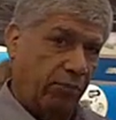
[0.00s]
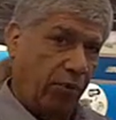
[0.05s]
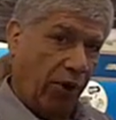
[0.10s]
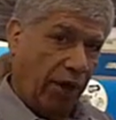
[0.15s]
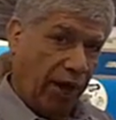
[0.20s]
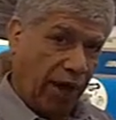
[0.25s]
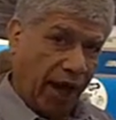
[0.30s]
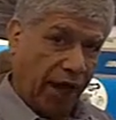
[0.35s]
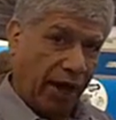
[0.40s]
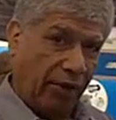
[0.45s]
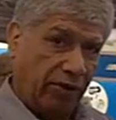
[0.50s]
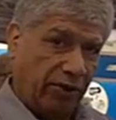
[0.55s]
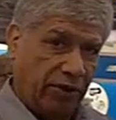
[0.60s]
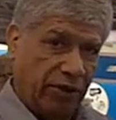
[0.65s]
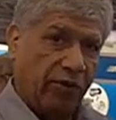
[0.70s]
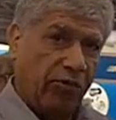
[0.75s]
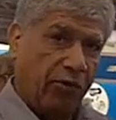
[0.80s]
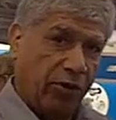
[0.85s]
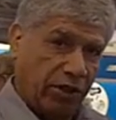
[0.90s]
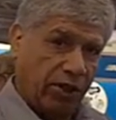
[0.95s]
preamp,
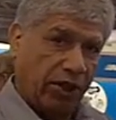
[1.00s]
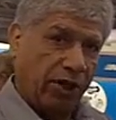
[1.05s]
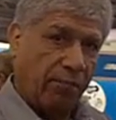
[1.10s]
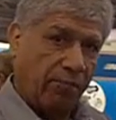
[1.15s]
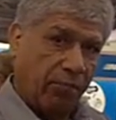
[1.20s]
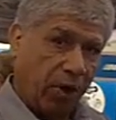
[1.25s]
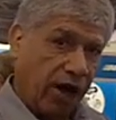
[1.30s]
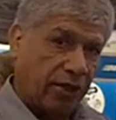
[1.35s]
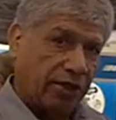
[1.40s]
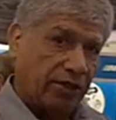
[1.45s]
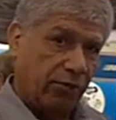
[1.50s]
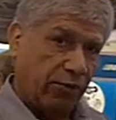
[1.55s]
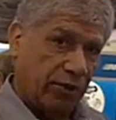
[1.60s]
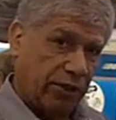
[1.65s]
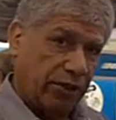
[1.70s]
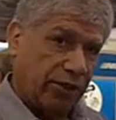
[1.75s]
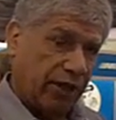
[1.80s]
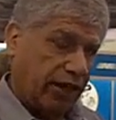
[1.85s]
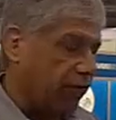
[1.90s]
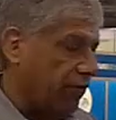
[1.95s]
in other words, a composite
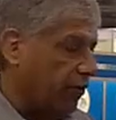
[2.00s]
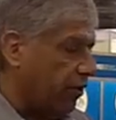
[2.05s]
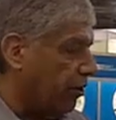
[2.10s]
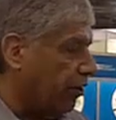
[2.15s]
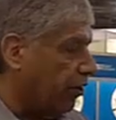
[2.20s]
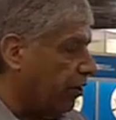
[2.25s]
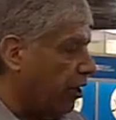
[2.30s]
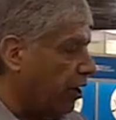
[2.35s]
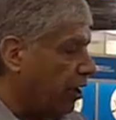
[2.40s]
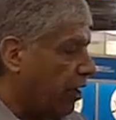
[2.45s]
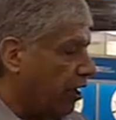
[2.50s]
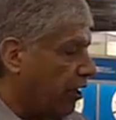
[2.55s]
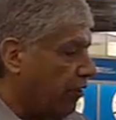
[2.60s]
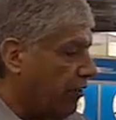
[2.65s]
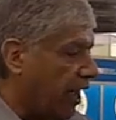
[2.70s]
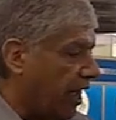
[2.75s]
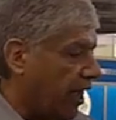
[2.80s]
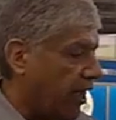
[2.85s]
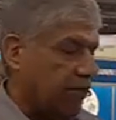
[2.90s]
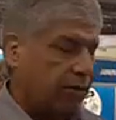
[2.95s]
receiver
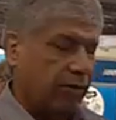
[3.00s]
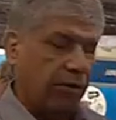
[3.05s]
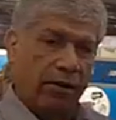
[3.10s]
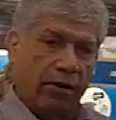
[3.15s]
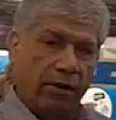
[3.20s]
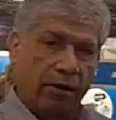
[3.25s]
that